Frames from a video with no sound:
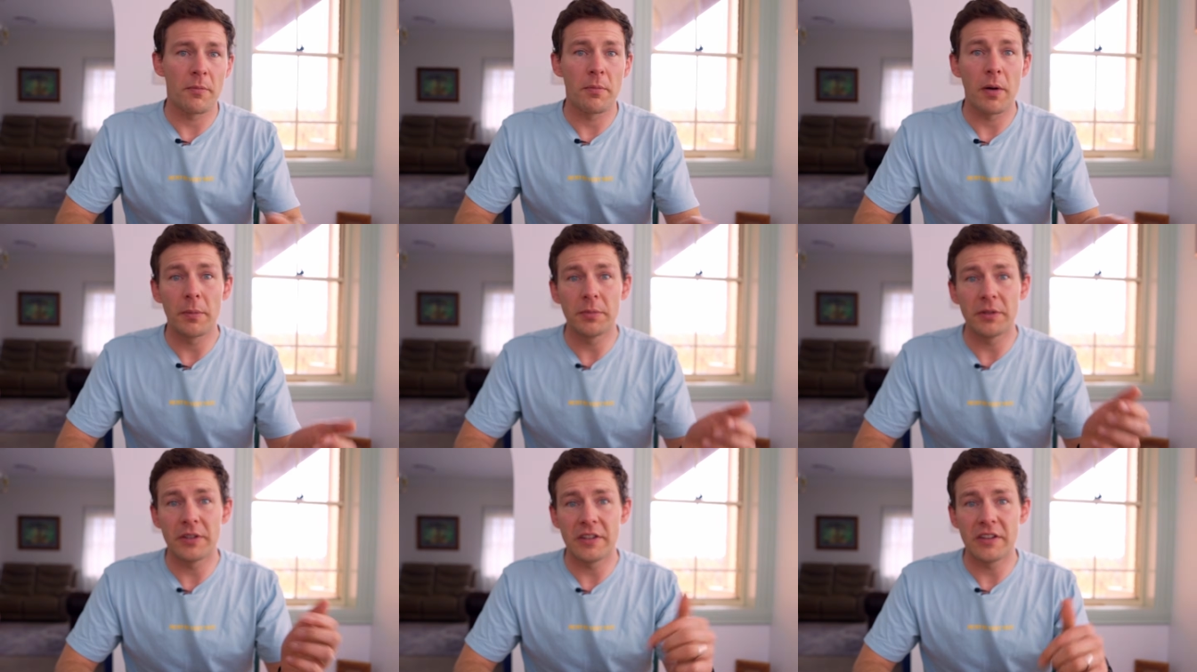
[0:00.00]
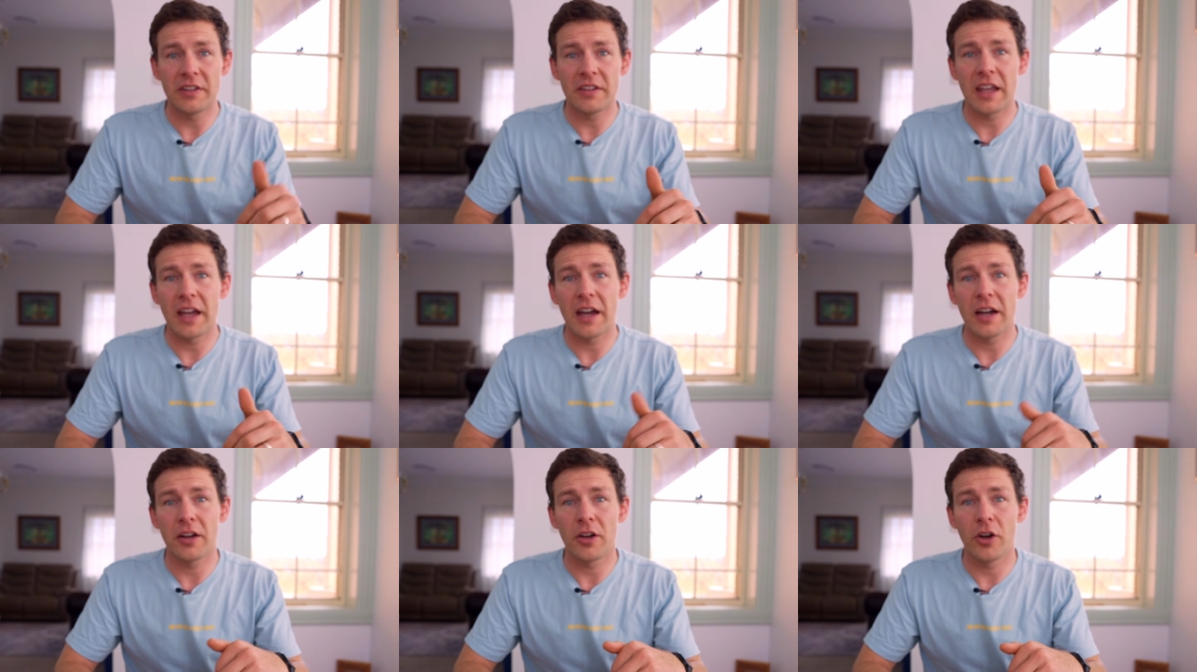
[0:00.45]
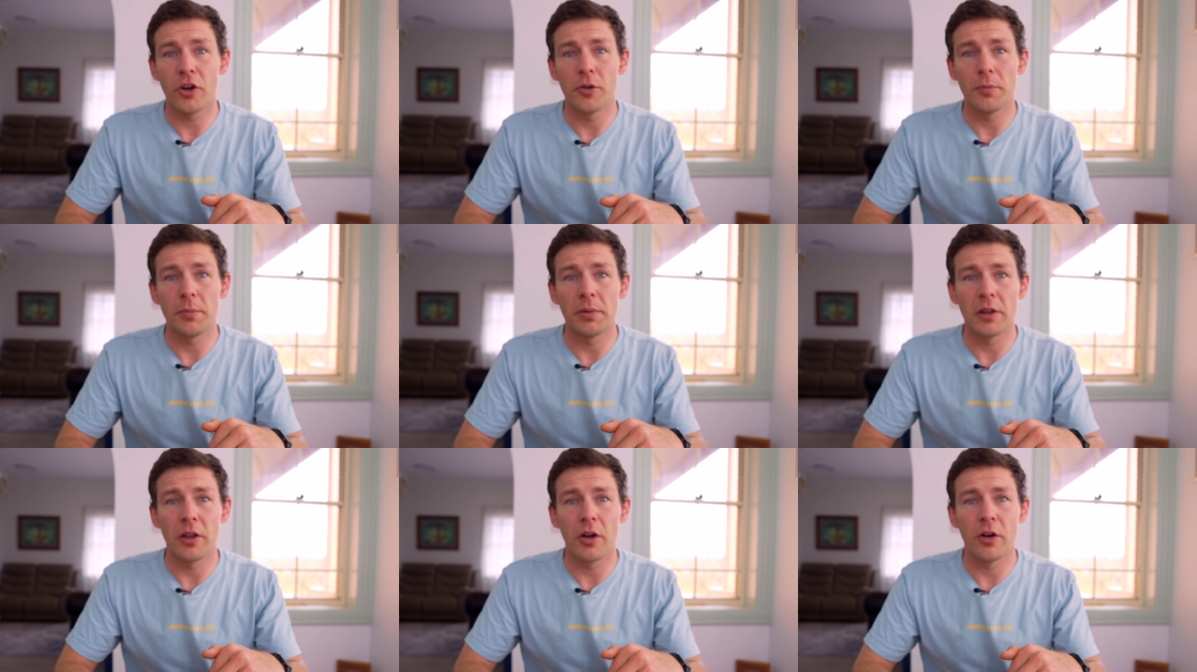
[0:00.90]
I popped a discount
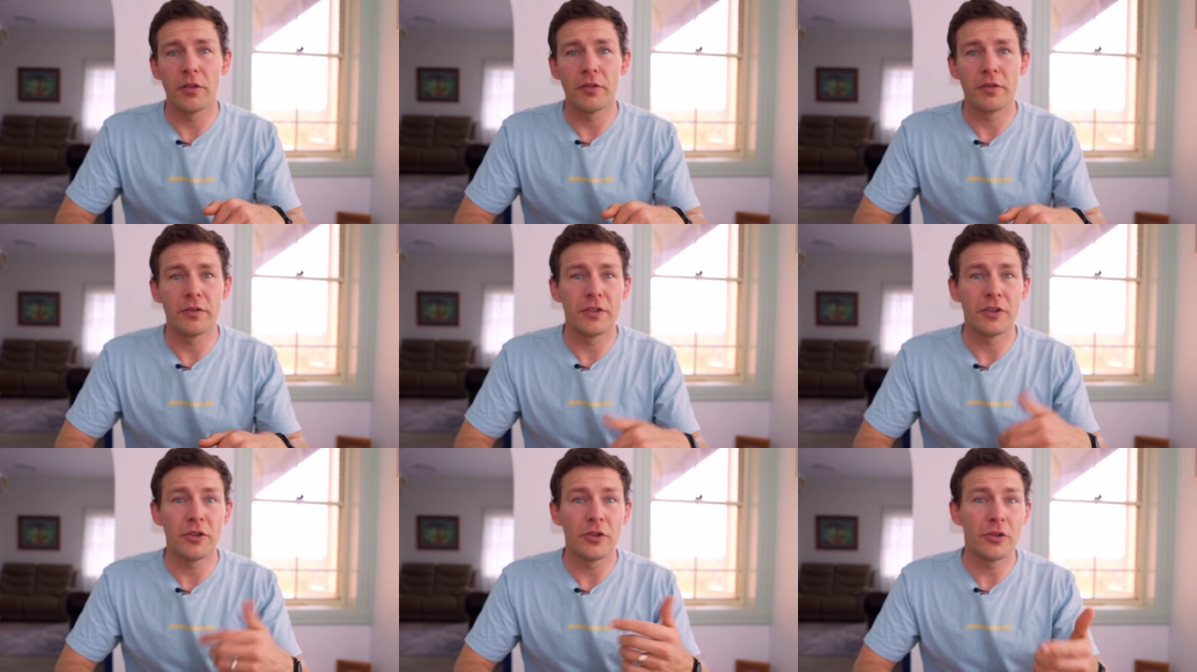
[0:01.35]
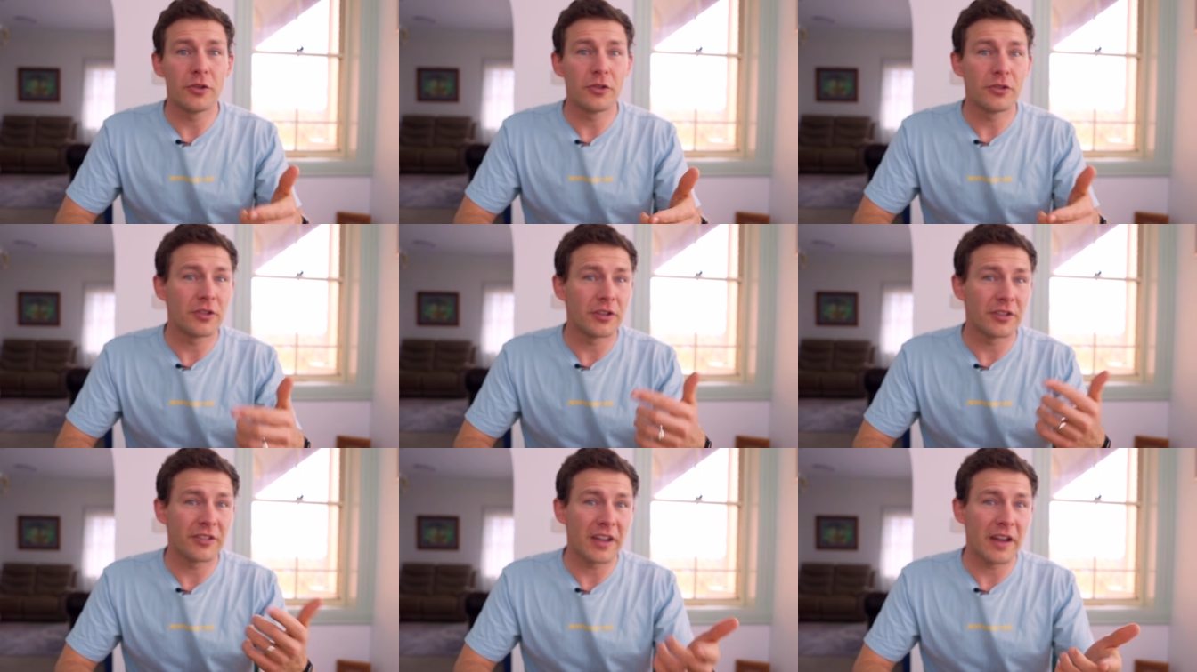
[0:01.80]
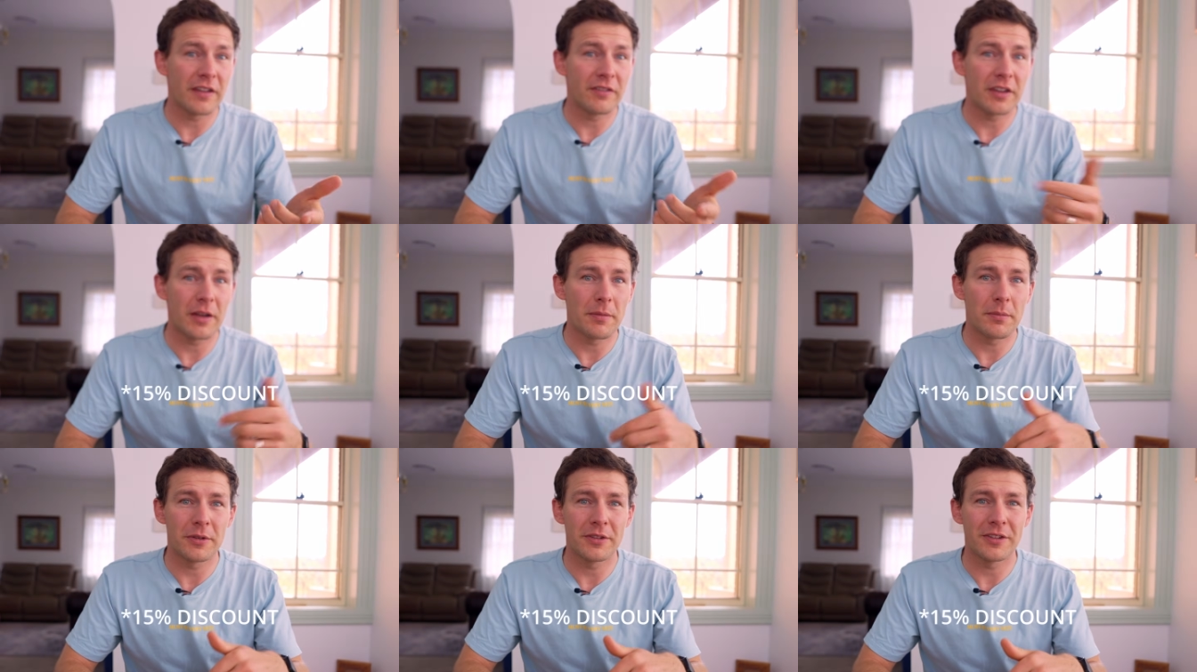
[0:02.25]
code below for you to save
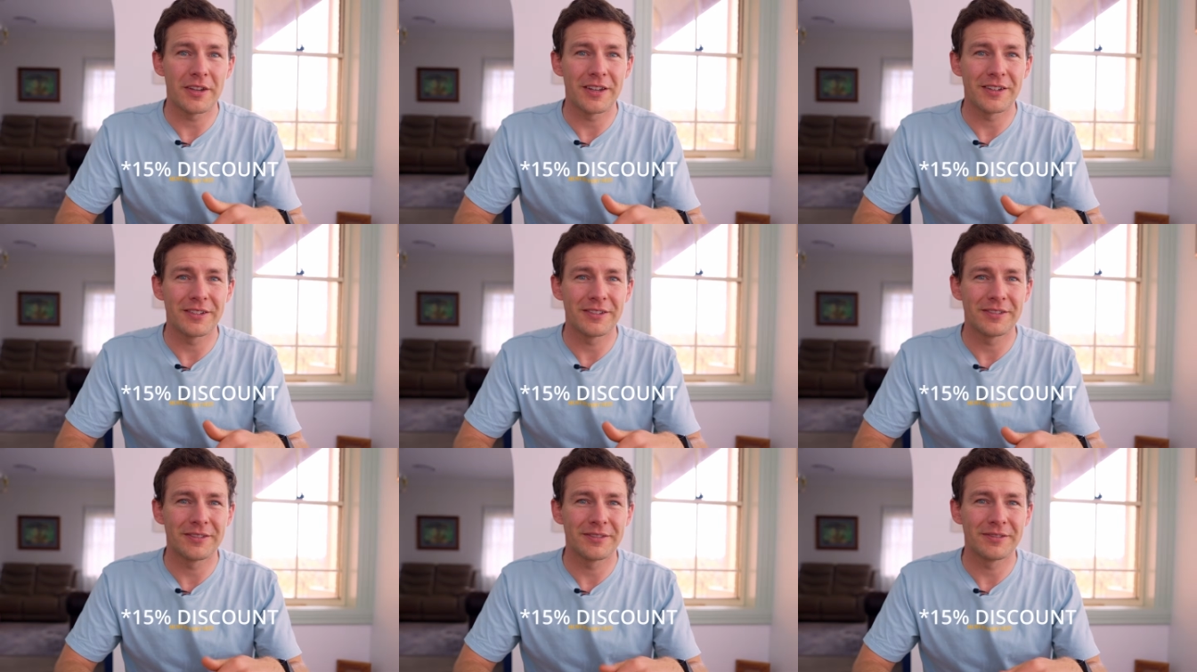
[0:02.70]
10%.